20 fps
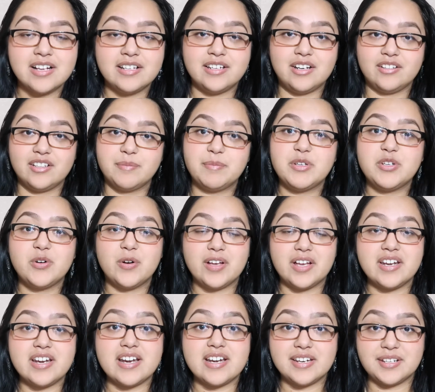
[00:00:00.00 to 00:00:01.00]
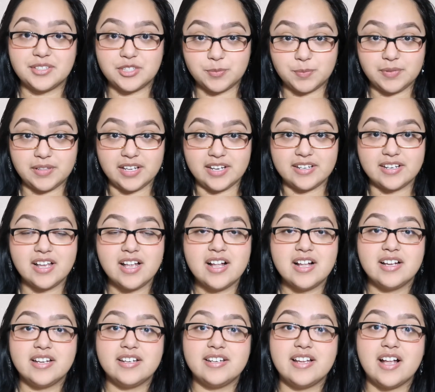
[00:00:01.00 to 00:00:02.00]
Now let me go ahead and explain.
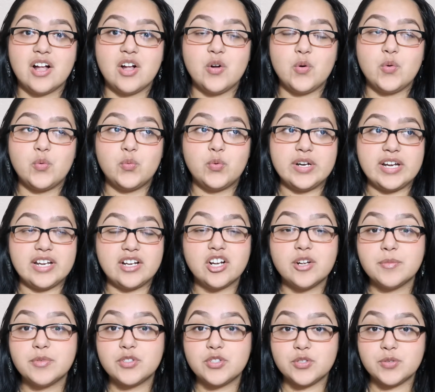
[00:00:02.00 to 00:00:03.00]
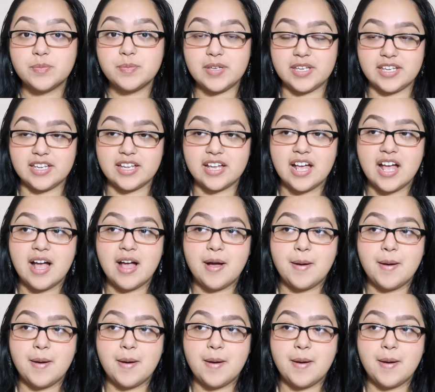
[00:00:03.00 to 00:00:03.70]
Now when it comes to me,